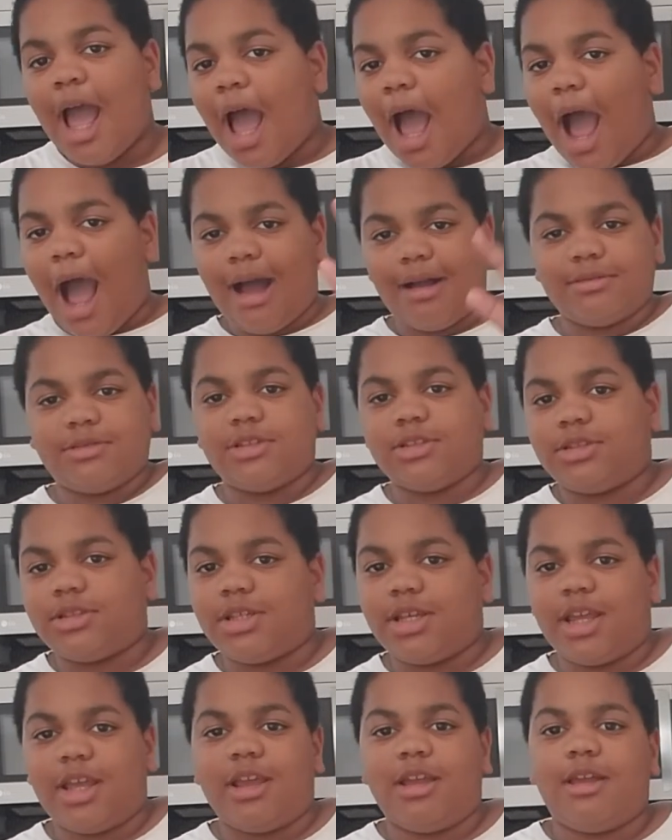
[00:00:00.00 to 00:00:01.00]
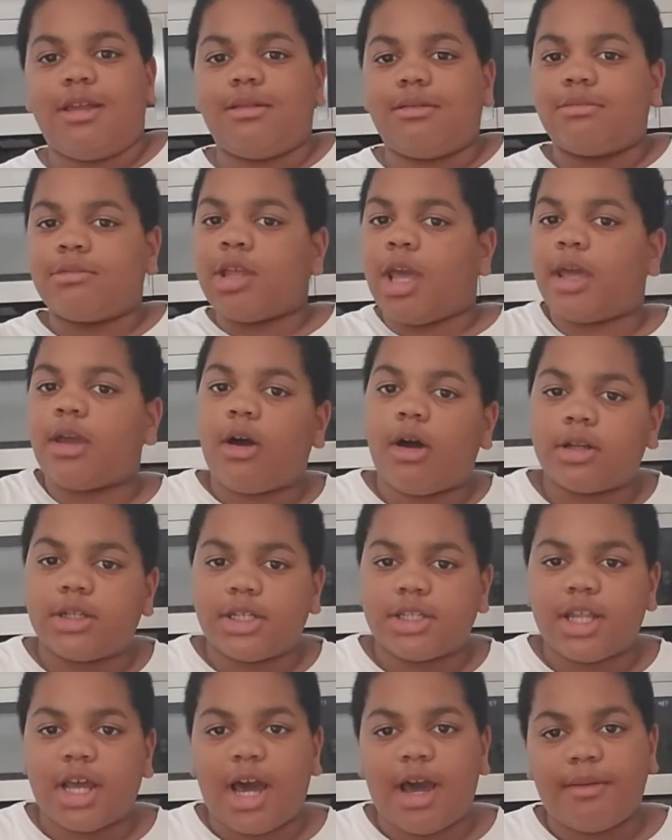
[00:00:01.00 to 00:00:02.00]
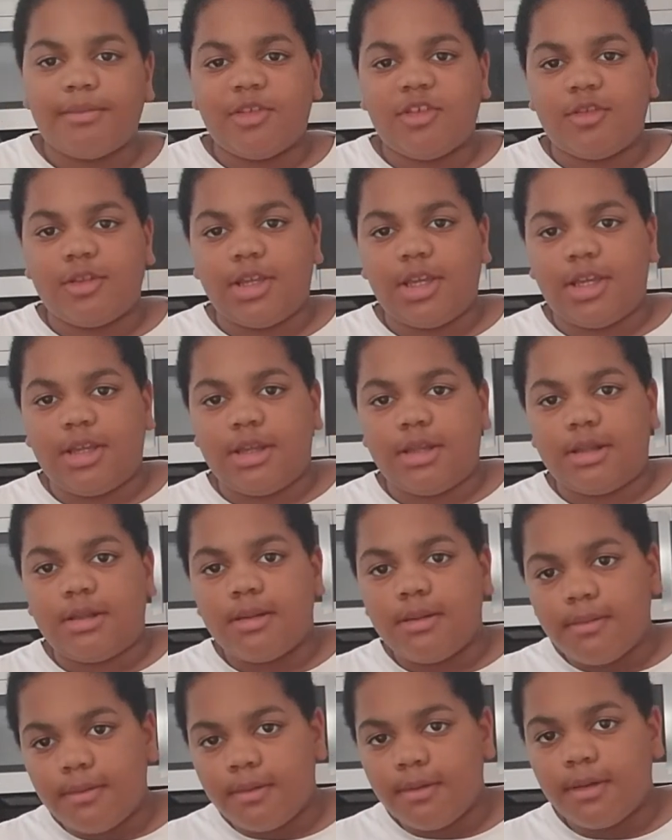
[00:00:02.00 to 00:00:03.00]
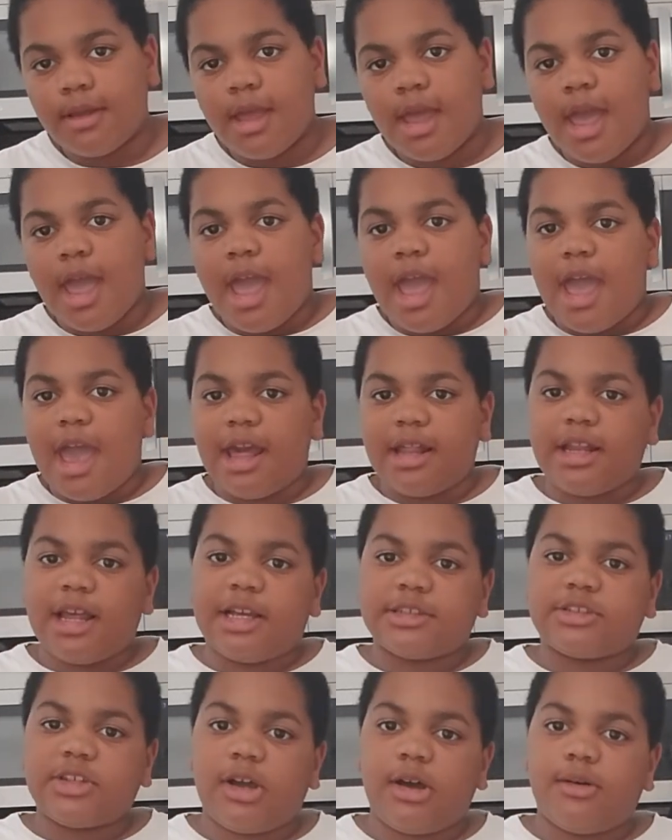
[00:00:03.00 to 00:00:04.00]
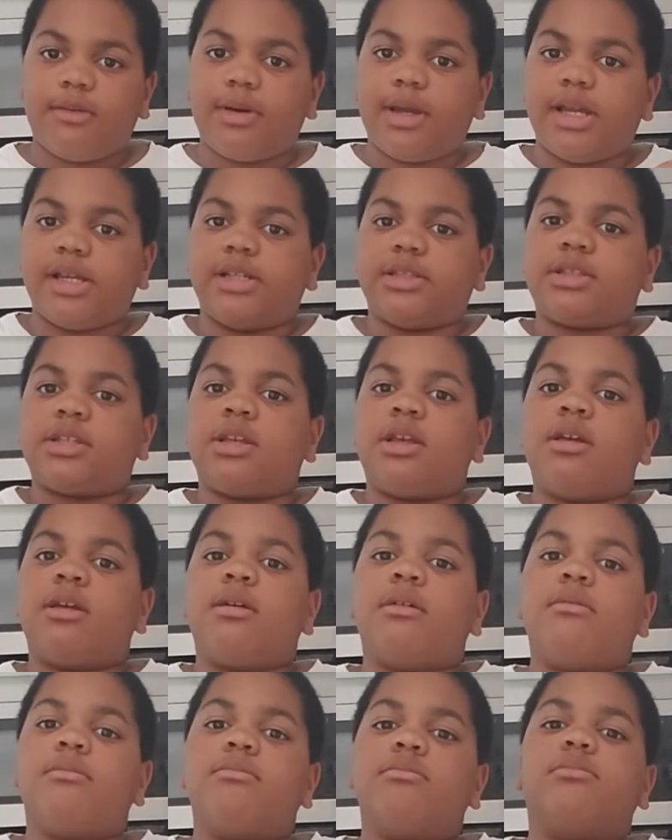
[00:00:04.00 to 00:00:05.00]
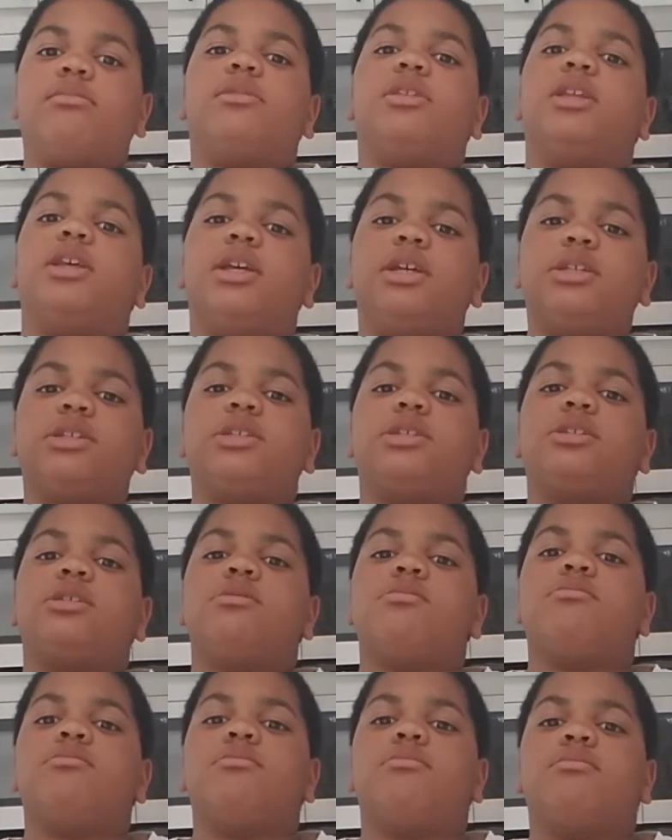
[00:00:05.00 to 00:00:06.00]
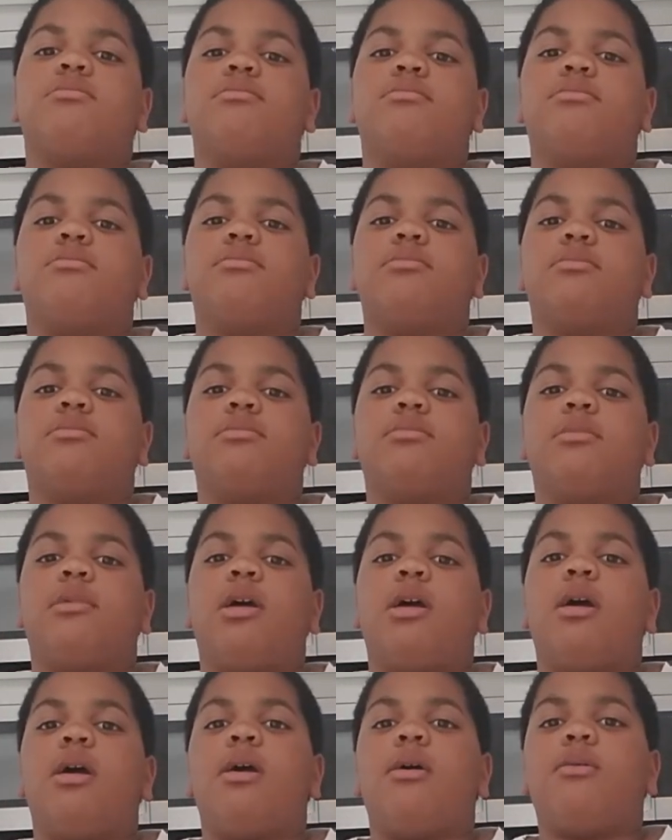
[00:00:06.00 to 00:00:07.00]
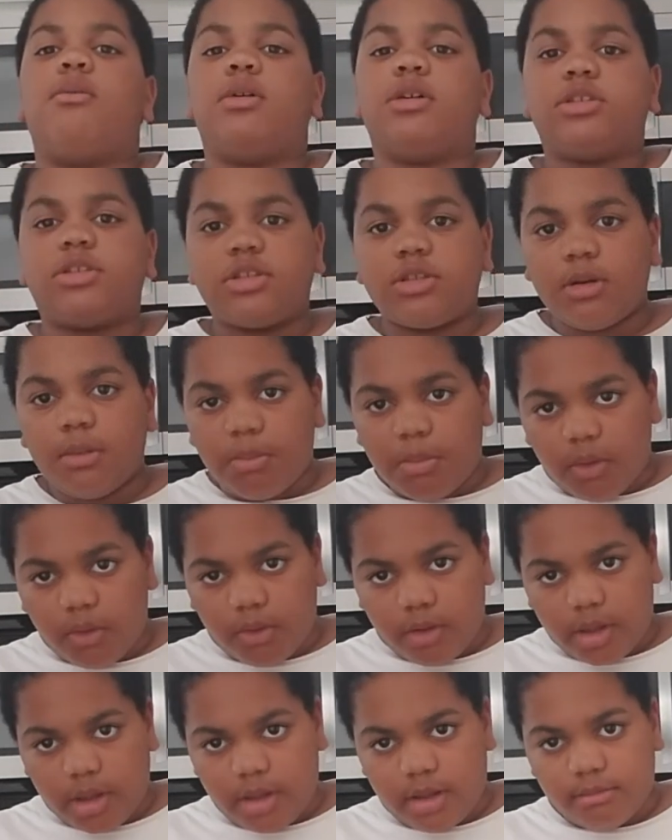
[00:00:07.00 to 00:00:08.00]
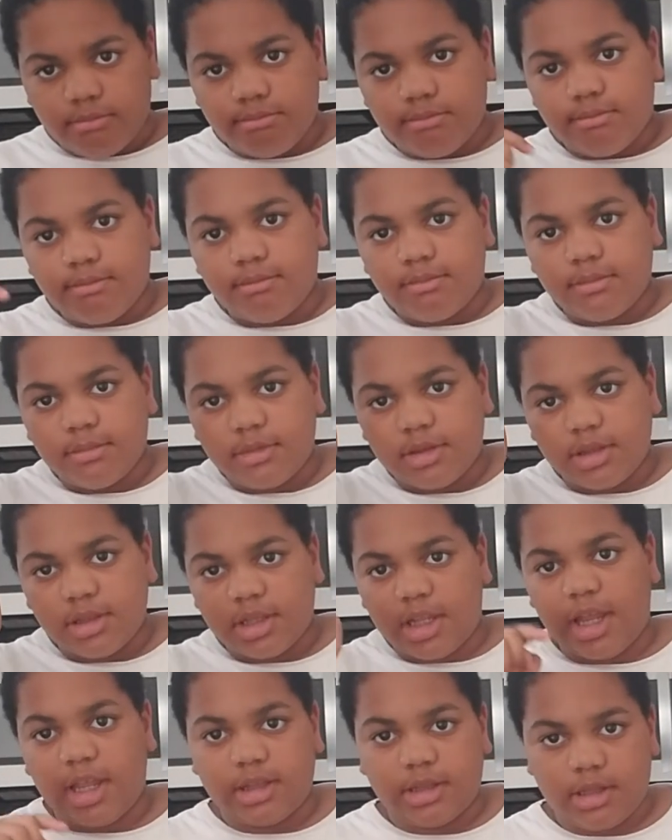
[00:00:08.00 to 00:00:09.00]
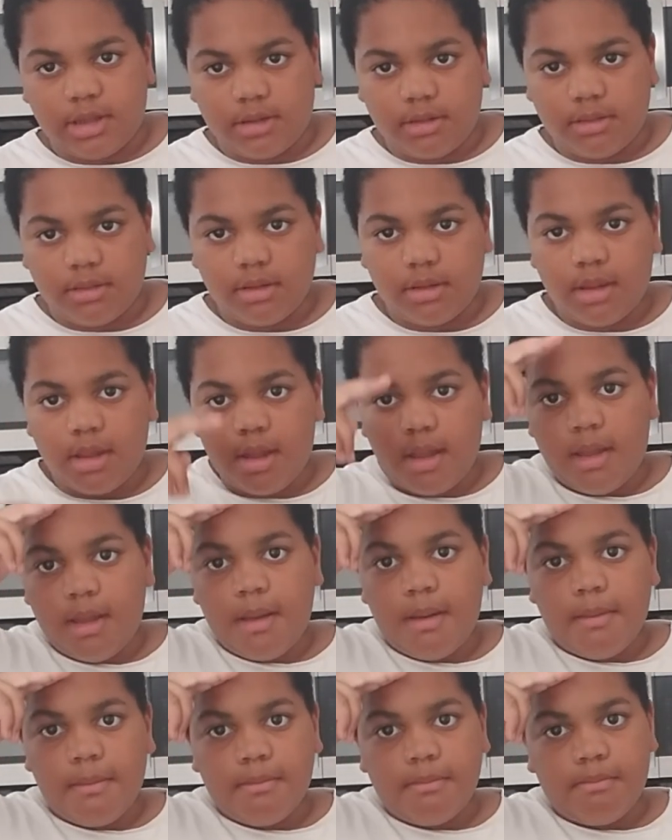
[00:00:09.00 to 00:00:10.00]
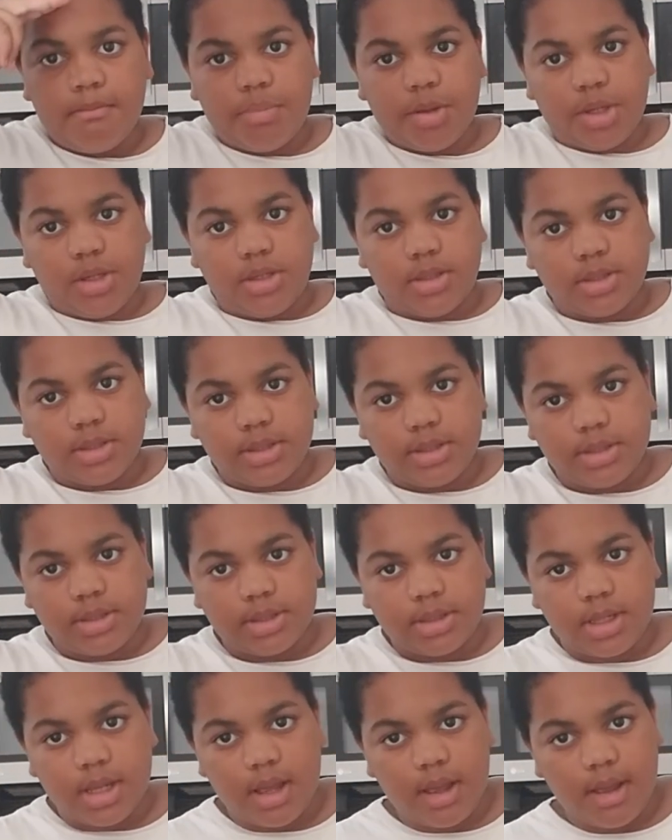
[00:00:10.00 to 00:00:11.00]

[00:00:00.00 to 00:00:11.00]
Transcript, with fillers: I'm just kidding. Take all the time you need. And as always, this was your boy, Landan. Peace.